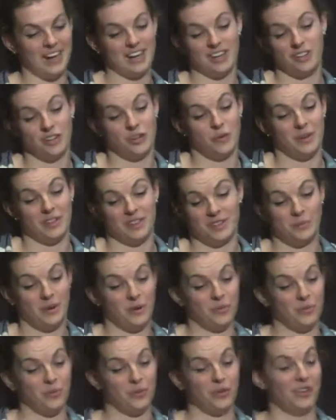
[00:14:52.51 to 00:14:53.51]
I don't know where these
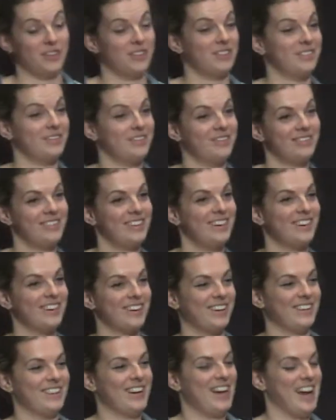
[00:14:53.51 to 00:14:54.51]
people got
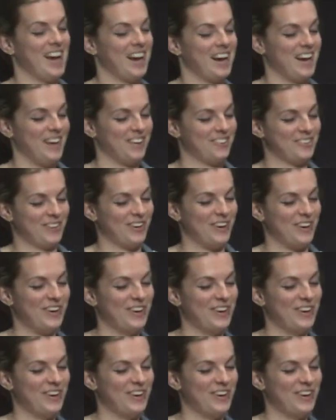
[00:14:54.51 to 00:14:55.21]
got their handcuffs from.